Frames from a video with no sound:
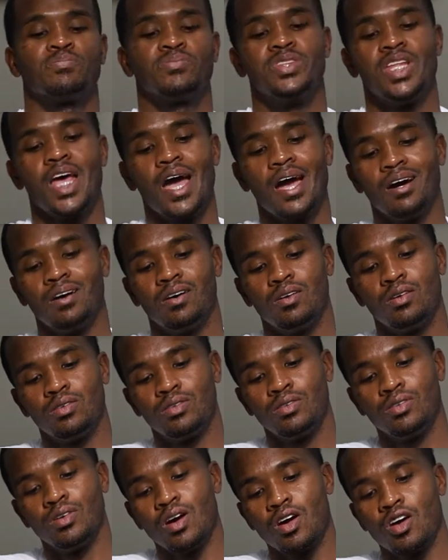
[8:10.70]
Now,
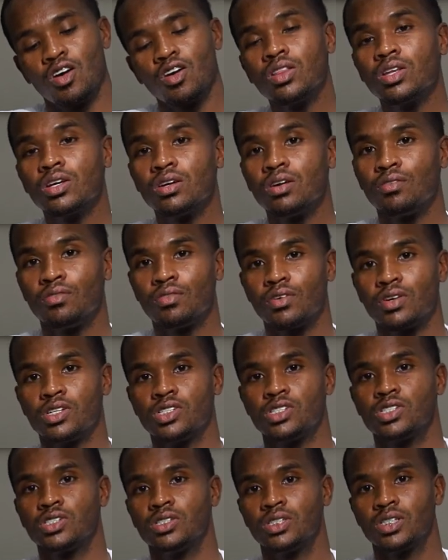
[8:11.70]
earlier
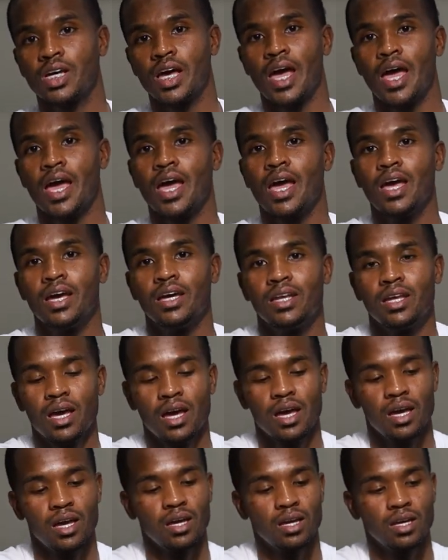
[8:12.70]
versions had
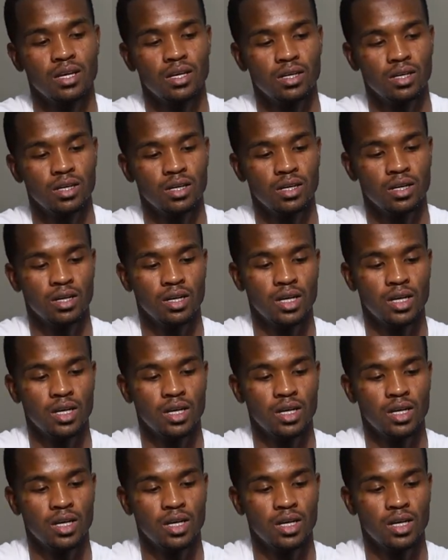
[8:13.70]
a